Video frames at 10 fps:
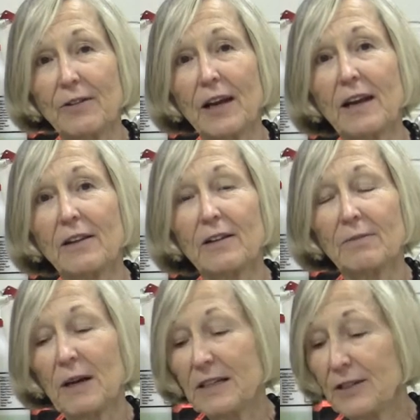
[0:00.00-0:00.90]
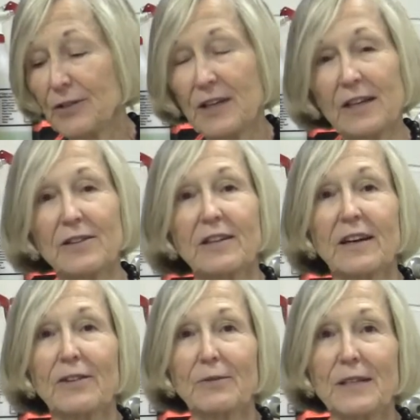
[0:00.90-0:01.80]
had my dissertation,
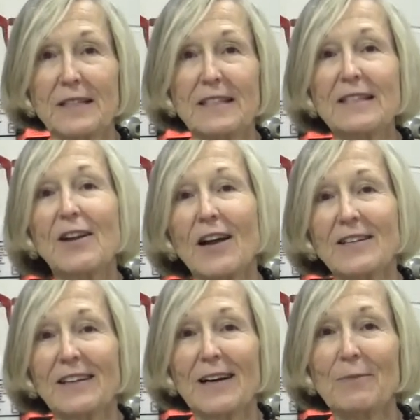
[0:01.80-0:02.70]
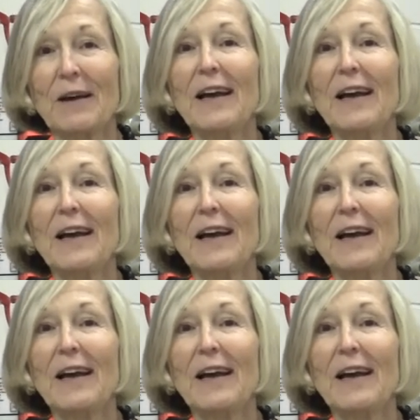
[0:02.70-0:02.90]
other reasons not to come.